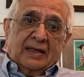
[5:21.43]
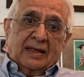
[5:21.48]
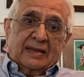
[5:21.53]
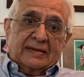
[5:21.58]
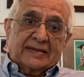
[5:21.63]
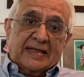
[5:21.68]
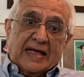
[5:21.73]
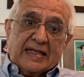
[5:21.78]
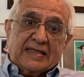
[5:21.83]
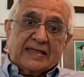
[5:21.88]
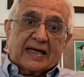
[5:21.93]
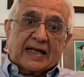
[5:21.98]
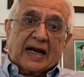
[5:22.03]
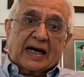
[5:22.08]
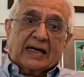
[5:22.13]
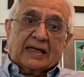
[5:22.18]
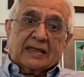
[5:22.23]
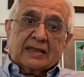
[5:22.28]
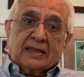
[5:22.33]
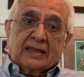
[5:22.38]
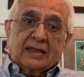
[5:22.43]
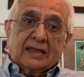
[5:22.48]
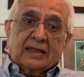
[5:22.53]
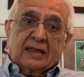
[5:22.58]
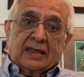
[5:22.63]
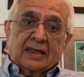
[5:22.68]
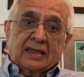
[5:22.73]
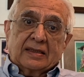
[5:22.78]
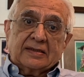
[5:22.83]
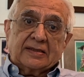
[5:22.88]
Then there are
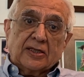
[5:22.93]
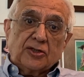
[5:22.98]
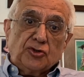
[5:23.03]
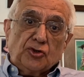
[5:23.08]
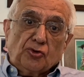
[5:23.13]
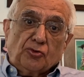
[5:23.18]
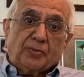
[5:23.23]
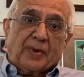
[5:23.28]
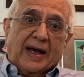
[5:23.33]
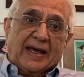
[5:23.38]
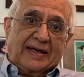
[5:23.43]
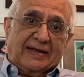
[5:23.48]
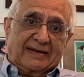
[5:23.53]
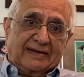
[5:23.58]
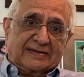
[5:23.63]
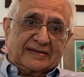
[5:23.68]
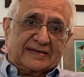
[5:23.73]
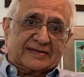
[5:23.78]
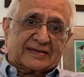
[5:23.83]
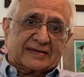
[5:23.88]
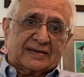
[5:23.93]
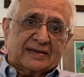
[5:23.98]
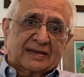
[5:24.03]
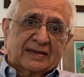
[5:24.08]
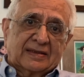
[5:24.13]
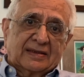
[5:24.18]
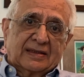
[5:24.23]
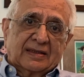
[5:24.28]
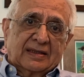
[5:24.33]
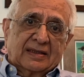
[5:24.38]
the new migrants.
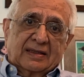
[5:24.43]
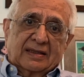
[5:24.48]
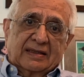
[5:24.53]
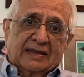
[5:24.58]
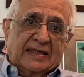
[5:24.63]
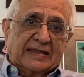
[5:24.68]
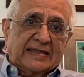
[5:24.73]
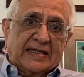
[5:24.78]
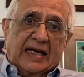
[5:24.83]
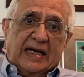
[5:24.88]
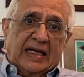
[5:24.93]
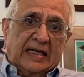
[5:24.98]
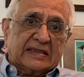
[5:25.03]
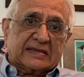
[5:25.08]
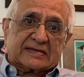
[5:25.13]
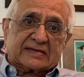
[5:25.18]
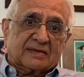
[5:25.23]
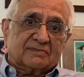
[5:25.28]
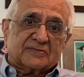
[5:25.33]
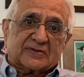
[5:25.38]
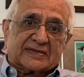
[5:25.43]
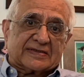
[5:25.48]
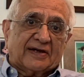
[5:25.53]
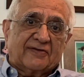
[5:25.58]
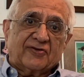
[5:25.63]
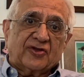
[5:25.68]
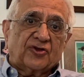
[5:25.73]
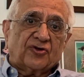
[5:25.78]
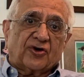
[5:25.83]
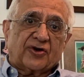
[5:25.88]
India has some
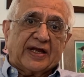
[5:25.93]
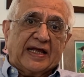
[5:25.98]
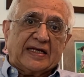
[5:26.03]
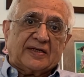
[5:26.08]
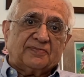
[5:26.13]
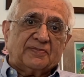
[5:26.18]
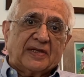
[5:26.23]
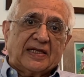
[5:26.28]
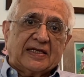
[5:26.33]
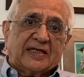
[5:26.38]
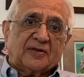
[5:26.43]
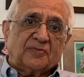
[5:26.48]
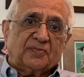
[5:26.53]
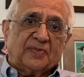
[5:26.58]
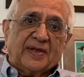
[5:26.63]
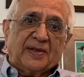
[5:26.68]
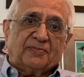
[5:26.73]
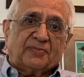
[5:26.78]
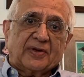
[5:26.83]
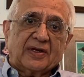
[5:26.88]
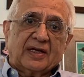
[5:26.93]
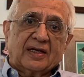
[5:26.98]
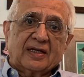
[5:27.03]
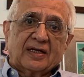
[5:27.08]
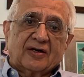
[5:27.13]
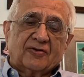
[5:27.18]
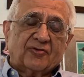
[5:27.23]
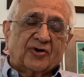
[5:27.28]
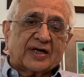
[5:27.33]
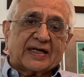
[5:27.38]
7 or 8 million people
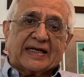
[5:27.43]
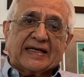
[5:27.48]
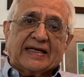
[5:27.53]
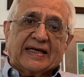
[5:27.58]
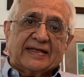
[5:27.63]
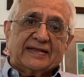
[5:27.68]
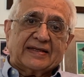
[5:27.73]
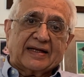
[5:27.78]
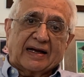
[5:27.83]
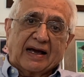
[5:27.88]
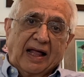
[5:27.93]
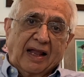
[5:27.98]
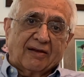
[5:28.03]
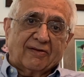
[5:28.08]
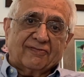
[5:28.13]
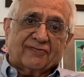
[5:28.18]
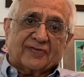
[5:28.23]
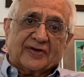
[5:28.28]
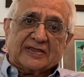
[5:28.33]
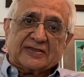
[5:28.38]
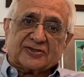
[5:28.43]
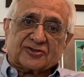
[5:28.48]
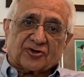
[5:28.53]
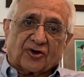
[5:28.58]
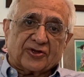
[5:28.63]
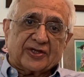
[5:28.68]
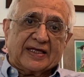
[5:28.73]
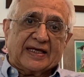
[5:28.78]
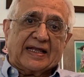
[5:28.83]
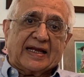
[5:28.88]
working in the Gulf, in
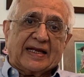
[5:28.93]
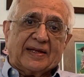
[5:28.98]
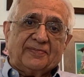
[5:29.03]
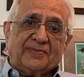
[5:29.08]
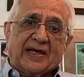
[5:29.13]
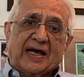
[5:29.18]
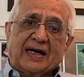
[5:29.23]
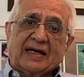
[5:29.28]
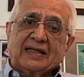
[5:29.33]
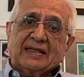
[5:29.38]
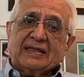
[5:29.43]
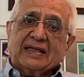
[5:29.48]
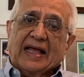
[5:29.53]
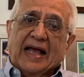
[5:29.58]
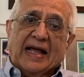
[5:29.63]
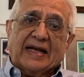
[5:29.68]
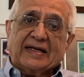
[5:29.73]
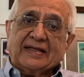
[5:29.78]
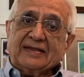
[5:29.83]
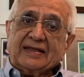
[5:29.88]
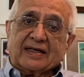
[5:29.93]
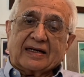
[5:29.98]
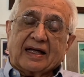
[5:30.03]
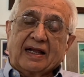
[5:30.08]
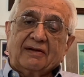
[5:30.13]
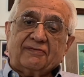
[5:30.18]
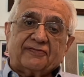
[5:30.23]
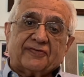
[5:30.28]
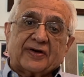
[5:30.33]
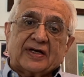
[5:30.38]
Saudi Arabia and in the
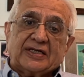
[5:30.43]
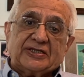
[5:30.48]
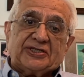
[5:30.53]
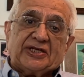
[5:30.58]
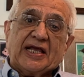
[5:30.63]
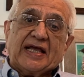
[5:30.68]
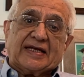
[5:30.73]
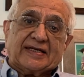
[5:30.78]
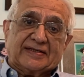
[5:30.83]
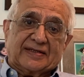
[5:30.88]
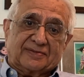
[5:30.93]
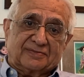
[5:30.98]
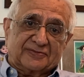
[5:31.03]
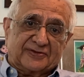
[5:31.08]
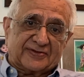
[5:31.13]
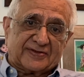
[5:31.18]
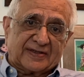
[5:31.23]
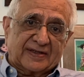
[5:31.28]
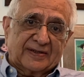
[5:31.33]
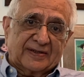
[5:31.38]
Gulf Sheikhdoms.